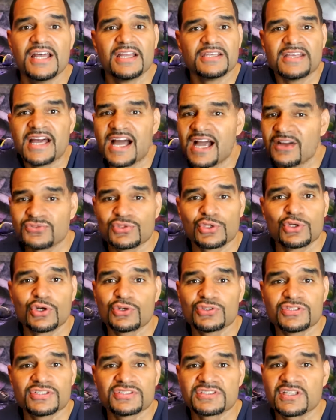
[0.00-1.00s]
you have to
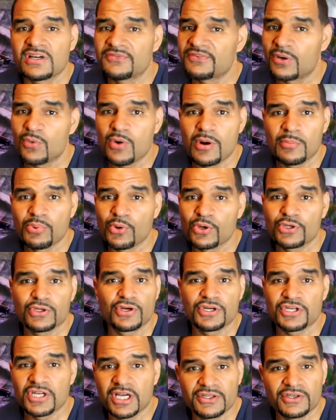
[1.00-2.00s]
learn this stuff at one point
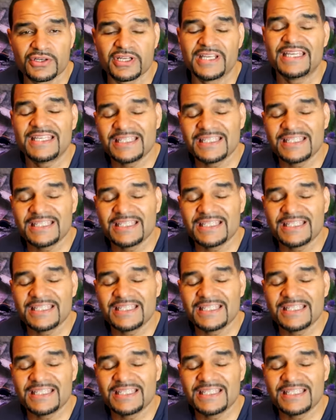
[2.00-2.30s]
or another